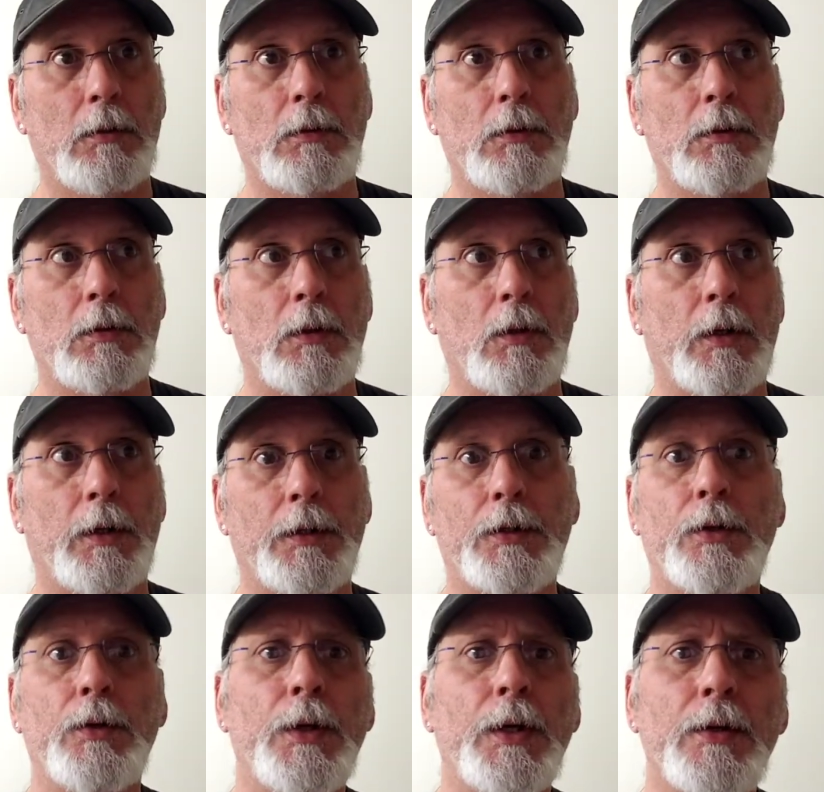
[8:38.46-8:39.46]
good Lord,
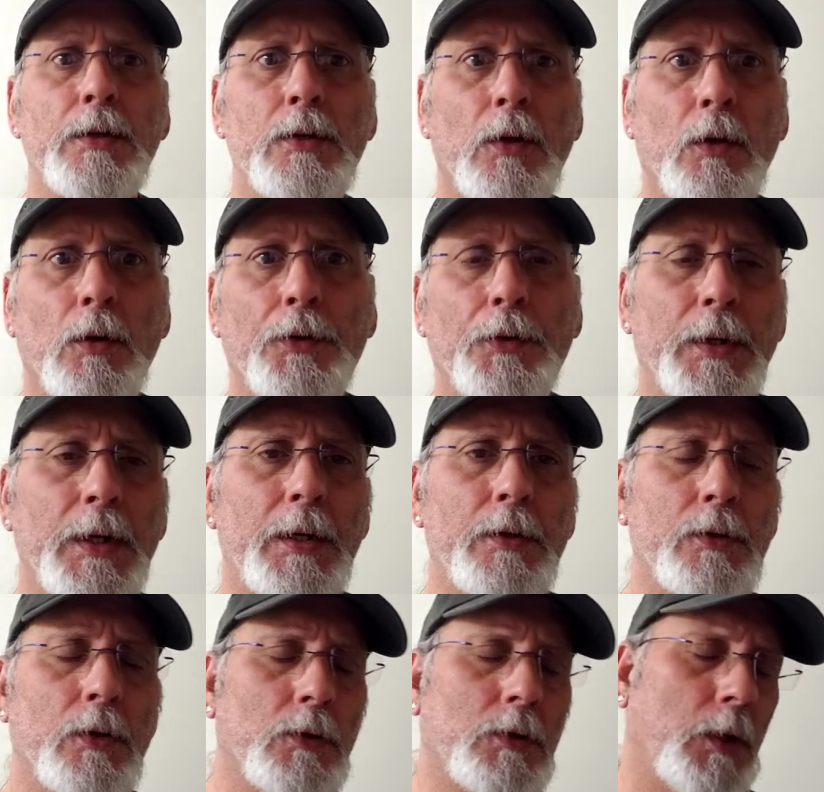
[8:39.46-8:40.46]
2 years old, 3
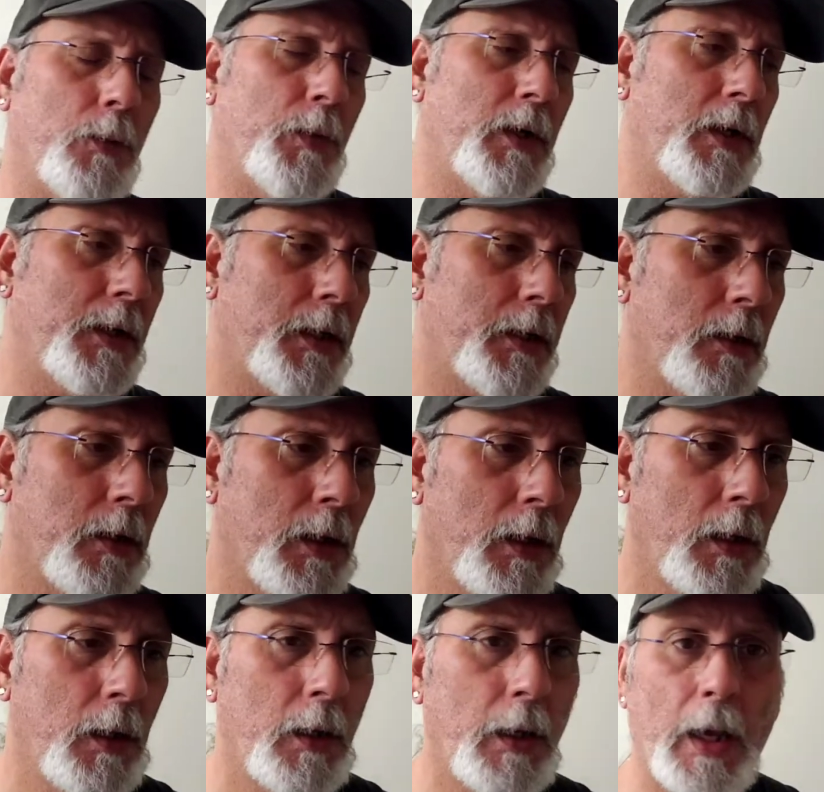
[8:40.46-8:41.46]
years old, somewhere in there.
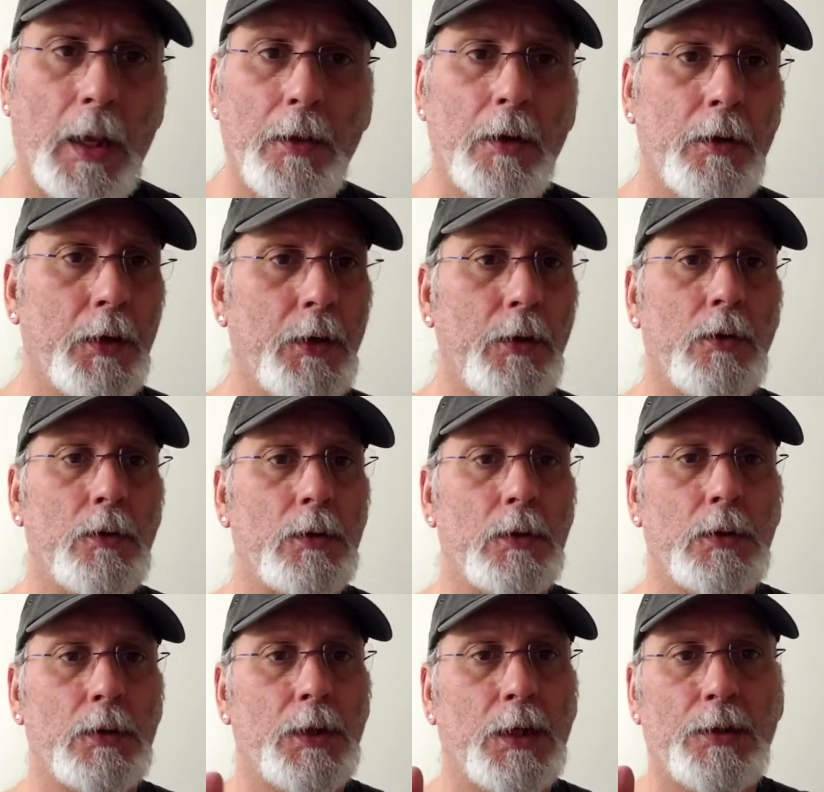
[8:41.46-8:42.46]
And they're
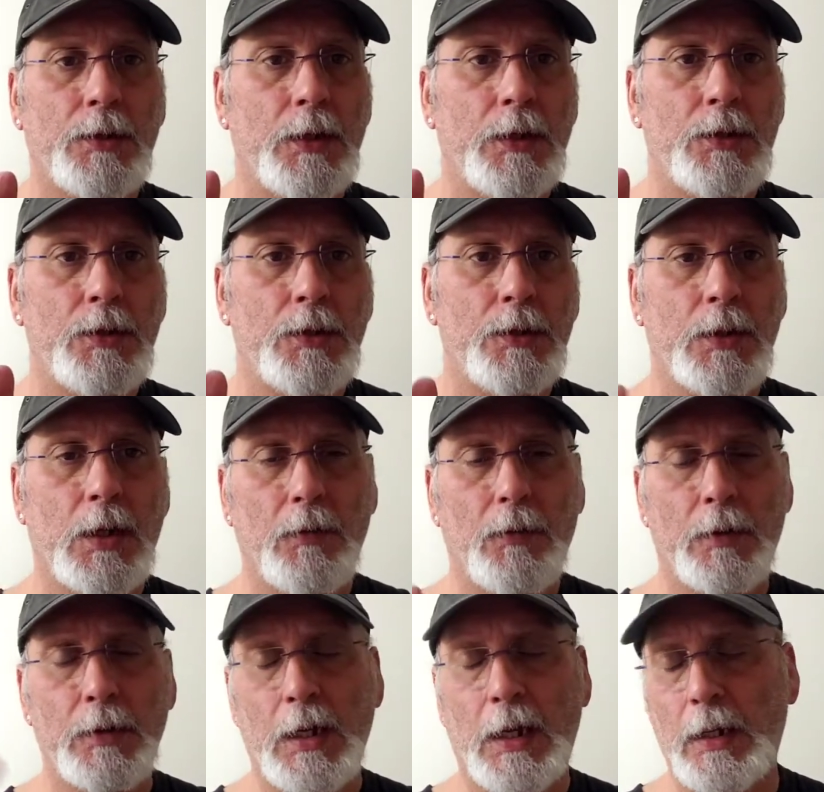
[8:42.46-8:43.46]
huge, 6 inches, give
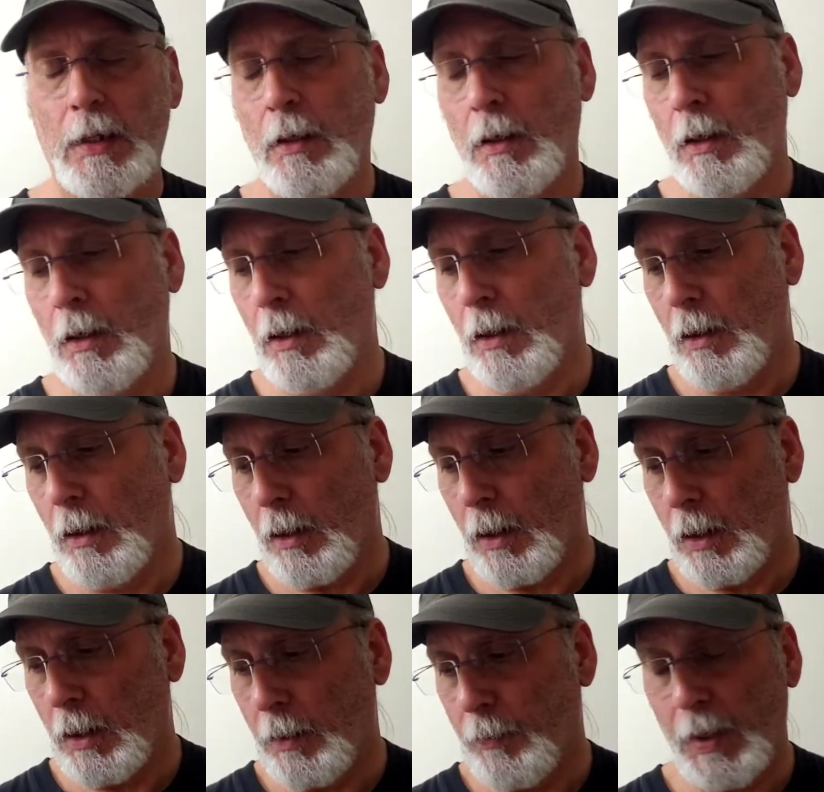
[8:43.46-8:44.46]
or take.
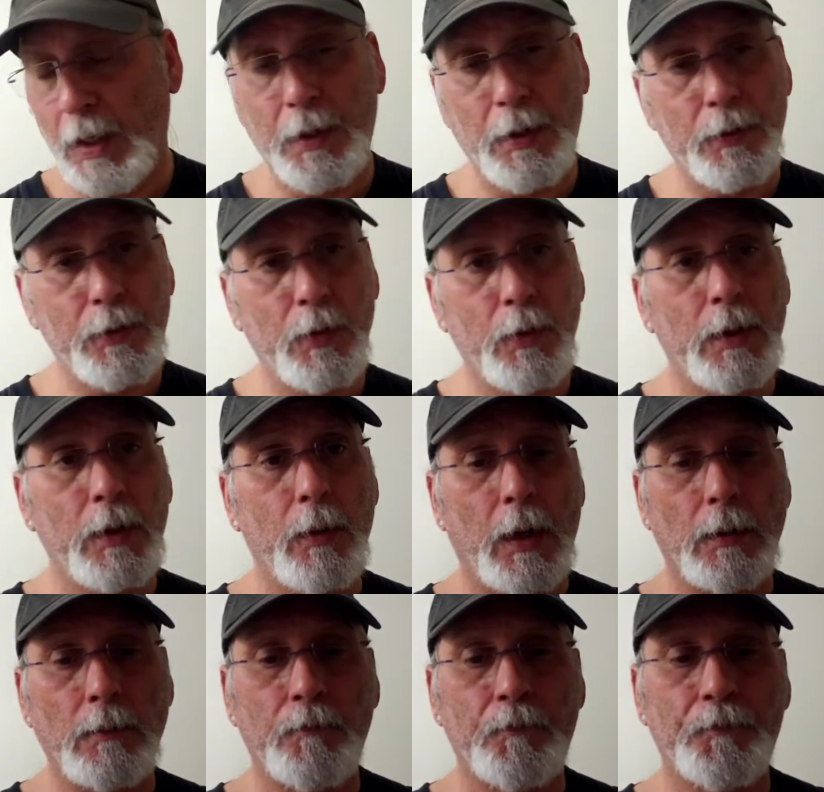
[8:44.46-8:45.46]
And they're doing
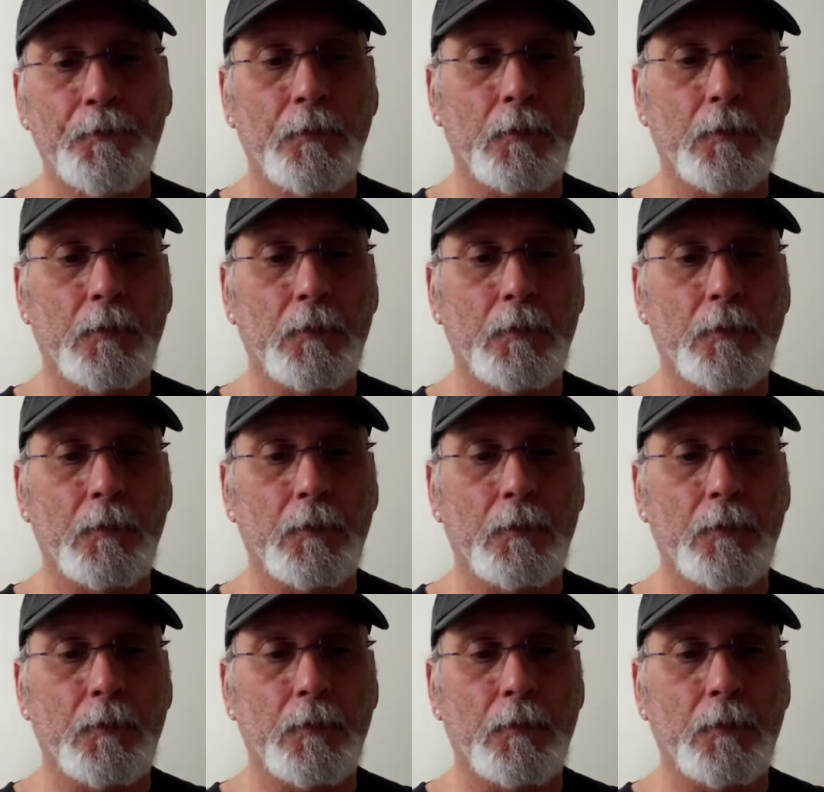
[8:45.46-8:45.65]
well.